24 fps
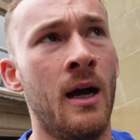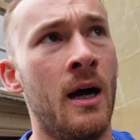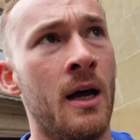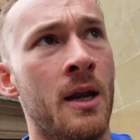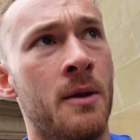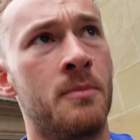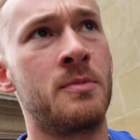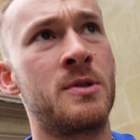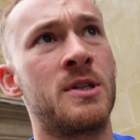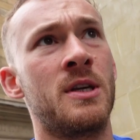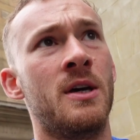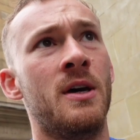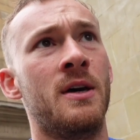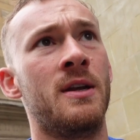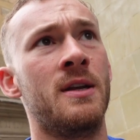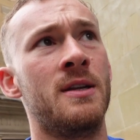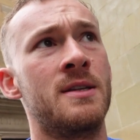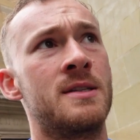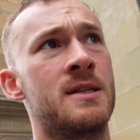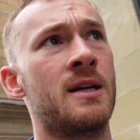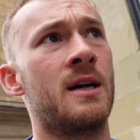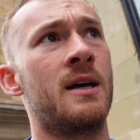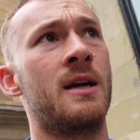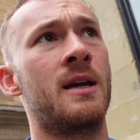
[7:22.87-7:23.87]
an absurd
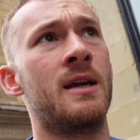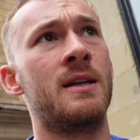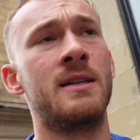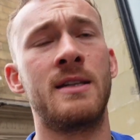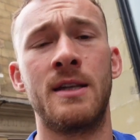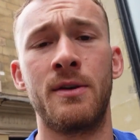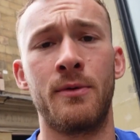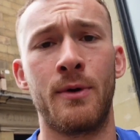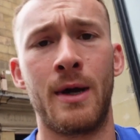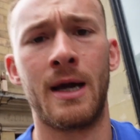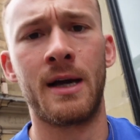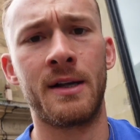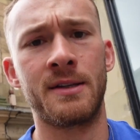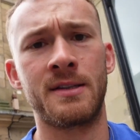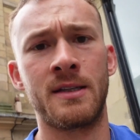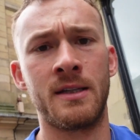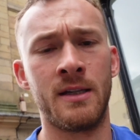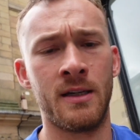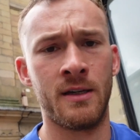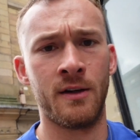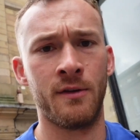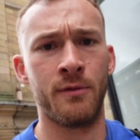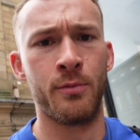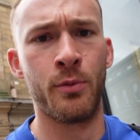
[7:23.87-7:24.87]
insight into the
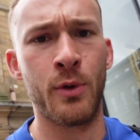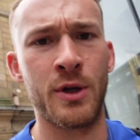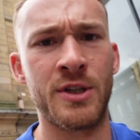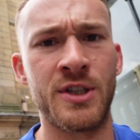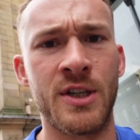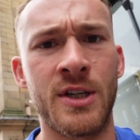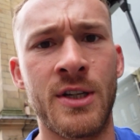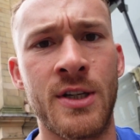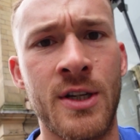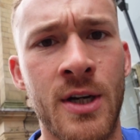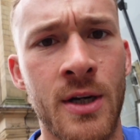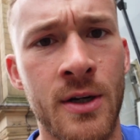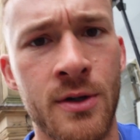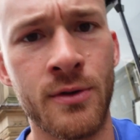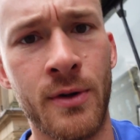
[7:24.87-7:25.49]
reality of British